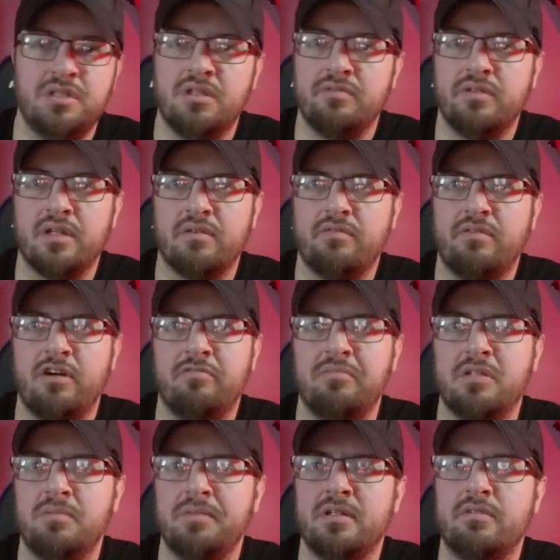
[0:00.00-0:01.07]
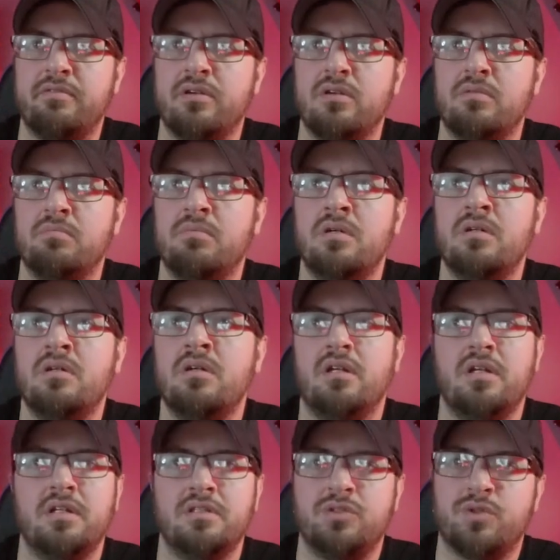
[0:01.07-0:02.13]
like 5mm foam and
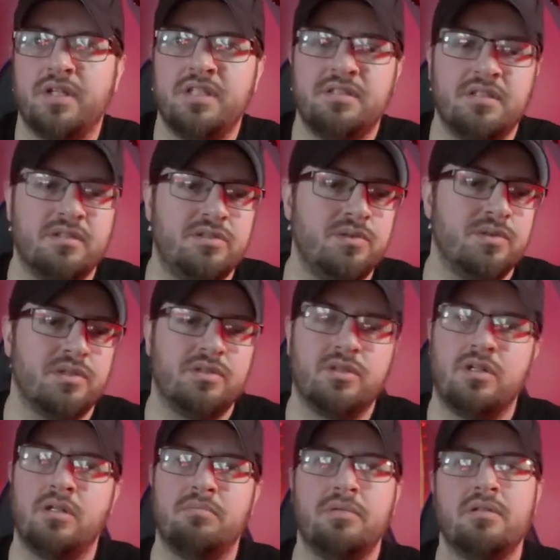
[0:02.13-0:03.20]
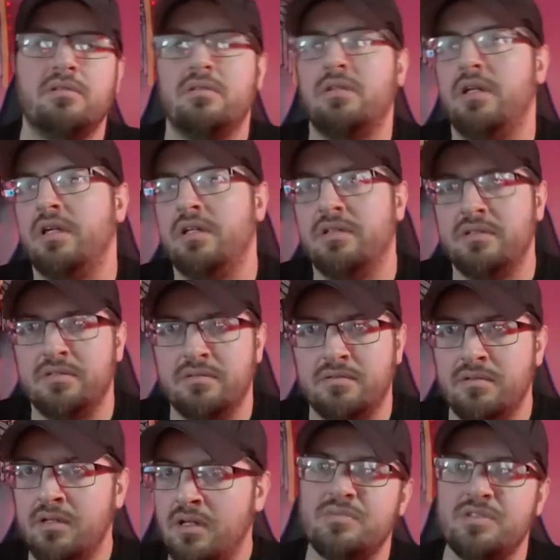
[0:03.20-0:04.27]
traced it to the top, and
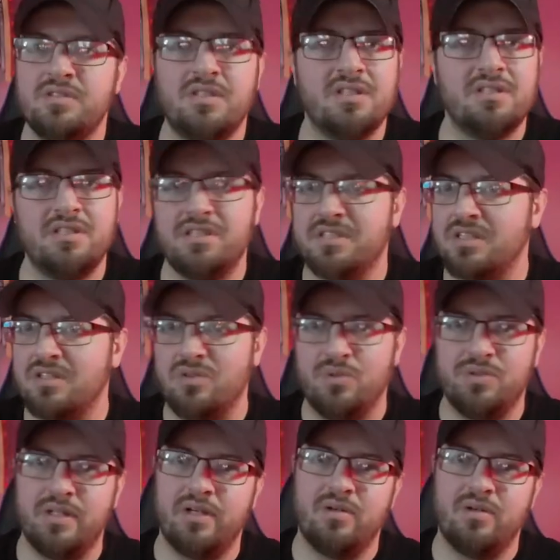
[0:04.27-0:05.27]
then just glued that on